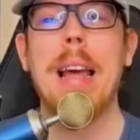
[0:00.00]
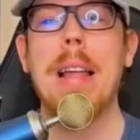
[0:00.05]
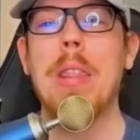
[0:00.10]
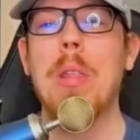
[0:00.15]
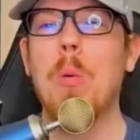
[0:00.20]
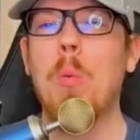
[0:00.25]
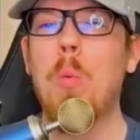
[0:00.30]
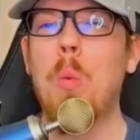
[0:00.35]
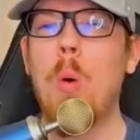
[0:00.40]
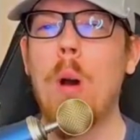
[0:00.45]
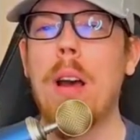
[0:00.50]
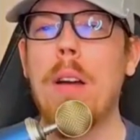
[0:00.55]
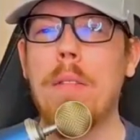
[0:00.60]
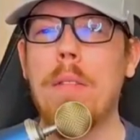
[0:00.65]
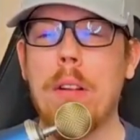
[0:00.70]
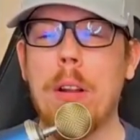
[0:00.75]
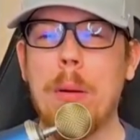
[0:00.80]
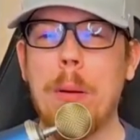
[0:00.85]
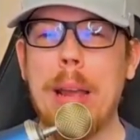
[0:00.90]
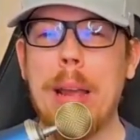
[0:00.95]
The
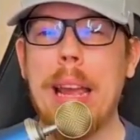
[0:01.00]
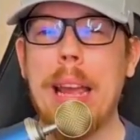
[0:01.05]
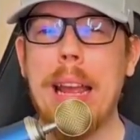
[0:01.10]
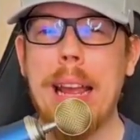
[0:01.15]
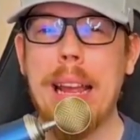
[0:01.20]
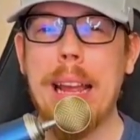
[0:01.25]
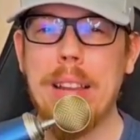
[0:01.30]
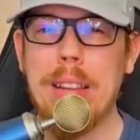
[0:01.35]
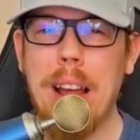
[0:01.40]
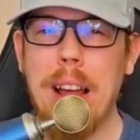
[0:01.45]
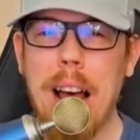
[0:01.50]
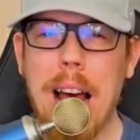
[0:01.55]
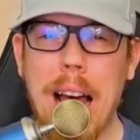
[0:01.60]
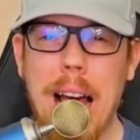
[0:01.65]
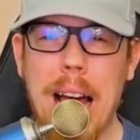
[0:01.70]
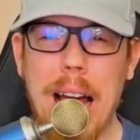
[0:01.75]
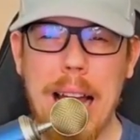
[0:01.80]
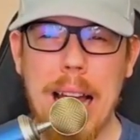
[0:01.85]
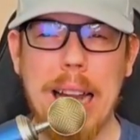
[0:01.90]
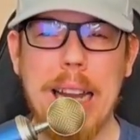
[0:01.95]
workflow here is
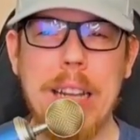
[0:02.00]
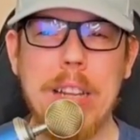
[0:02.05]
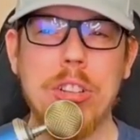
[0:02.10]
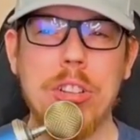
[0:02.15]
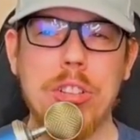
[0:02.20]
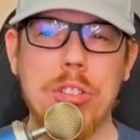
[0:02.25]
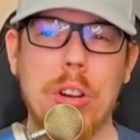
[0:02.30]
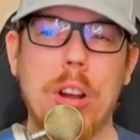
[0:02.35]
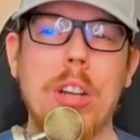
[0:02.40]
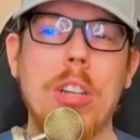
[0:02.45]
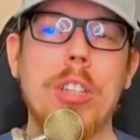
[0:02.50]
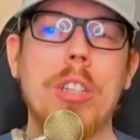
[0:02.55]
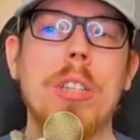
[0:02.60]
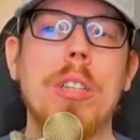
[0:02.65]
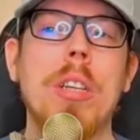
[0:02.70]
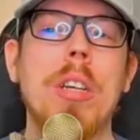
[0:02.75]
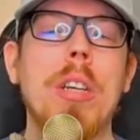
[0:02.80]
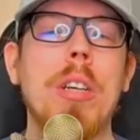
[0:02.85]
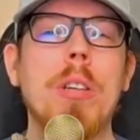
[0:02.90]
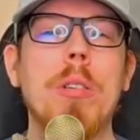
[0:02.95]
highly
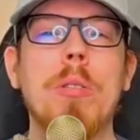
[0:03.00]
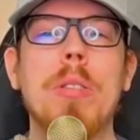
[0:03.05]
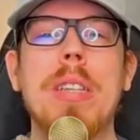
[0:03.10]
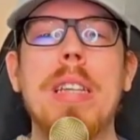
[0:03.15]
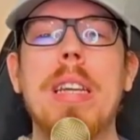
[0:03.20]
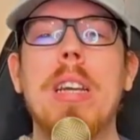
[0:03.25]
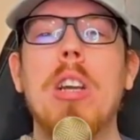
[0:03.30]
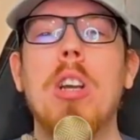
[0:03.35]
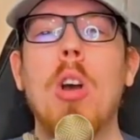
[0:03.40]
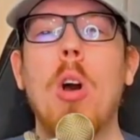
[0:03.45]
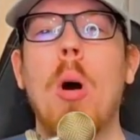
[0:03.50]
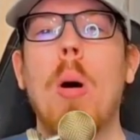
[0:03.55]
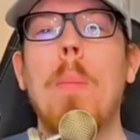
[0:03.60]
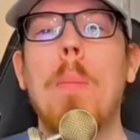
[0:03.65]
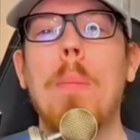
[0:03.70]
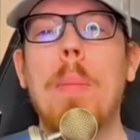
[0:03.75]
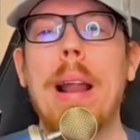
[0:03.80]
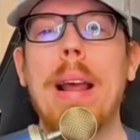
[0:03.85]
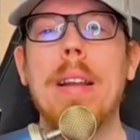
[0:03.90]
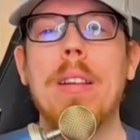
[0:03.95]
structured. You'll see
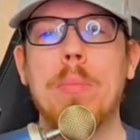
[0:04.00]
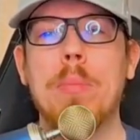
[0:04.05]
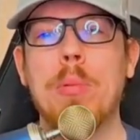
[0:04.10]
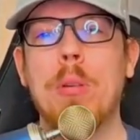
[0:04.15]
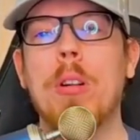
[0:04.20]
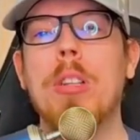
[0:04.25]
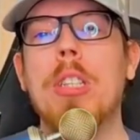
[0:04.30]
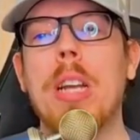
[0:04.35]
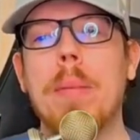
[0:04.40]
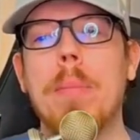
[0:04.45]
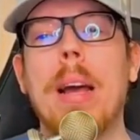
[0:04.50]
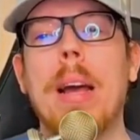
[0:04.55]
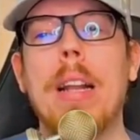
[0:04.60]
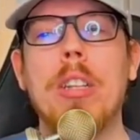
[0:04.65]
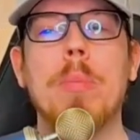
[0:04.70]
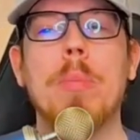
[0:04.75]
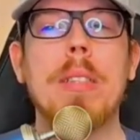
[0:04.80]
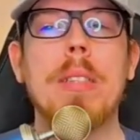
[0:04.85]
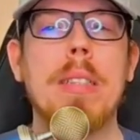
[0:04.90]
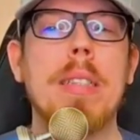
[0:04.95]
complex project
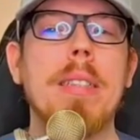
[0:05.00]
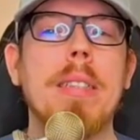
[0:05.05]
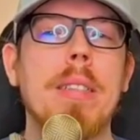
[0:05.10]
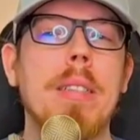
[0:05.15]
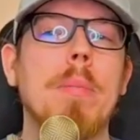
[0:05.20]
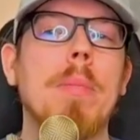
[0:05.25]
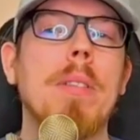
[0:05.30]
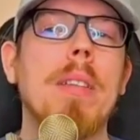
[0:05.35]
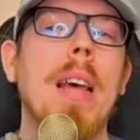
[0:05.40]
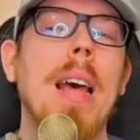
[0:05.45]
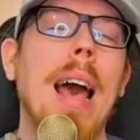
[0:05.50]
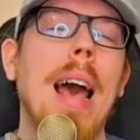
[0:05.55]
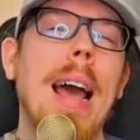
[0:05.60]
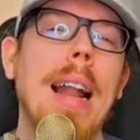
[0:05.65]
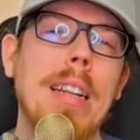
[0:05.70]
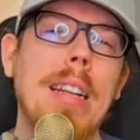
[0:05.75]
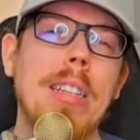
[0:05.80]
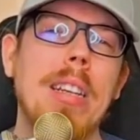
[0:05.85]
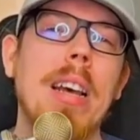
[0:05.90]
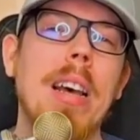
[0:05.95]
management systems
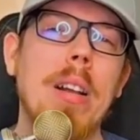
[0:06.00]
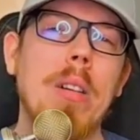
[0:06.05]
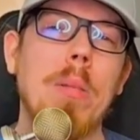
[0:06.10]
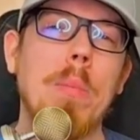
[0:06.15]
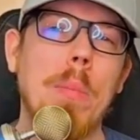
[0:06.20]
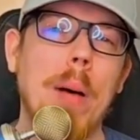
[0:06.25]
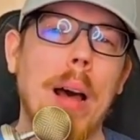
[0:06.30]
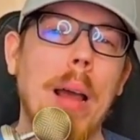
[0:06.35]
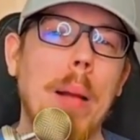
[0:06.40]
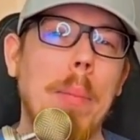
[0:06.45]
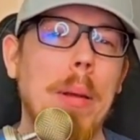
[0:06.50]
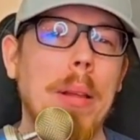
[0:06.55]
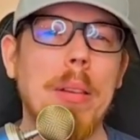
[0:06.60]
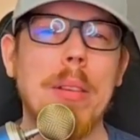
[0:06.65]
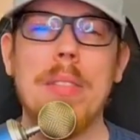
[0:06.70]
and internal pipelines for